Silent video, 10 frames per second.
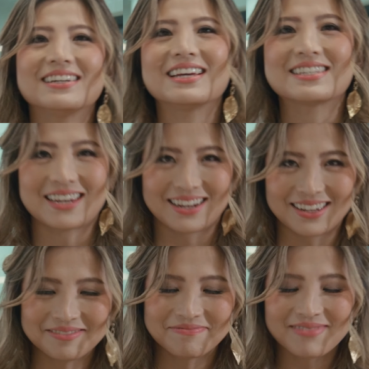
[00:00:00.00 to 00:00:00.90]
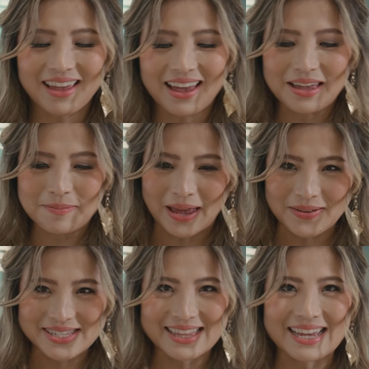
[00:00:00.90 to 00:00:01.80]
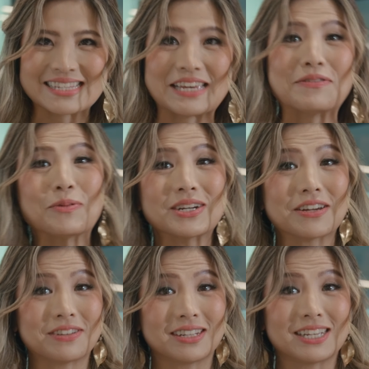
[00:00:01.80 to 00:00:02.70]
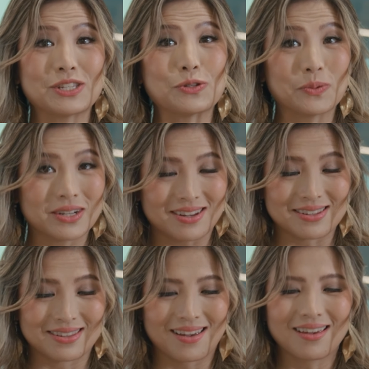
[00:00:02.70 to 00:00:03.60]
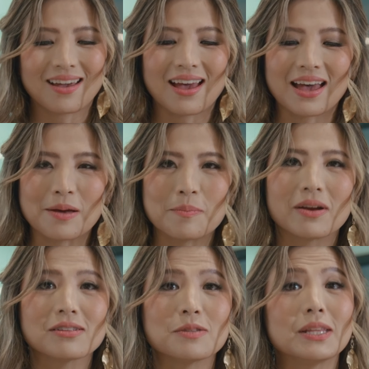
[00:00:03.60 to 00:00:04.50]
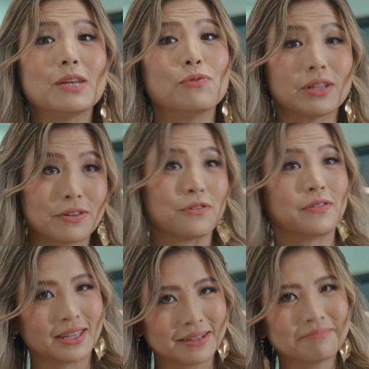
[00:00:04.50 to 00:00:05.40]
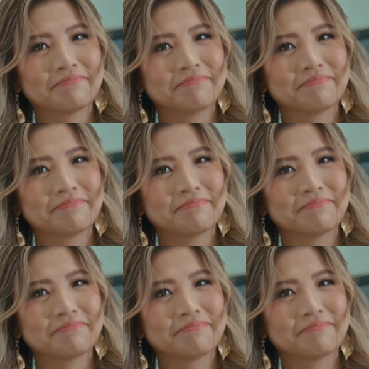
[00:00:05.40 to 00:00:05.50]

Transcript: exciting. And I say that it's even more definitely super exhausting, but ultimately really fulfilling.